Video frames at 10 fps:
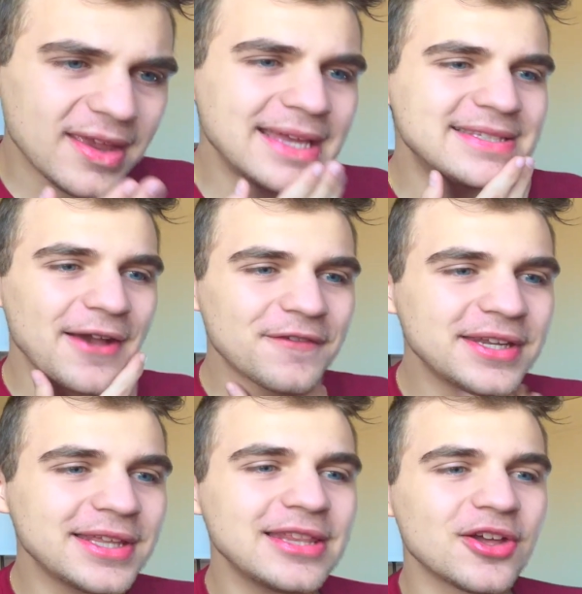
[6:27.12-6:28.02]
It
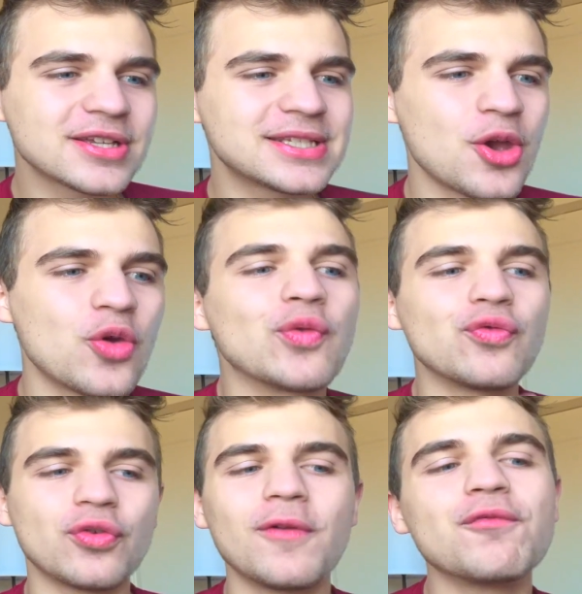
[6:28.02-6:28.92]
definitely looks
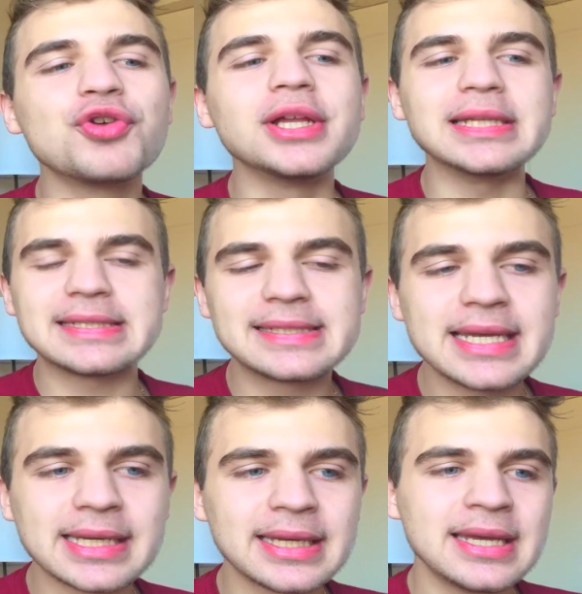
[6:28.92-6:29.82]

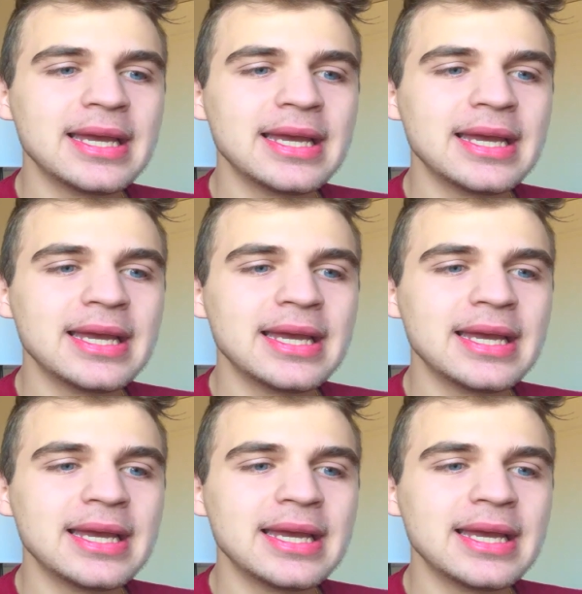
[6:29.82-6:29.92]
realistic.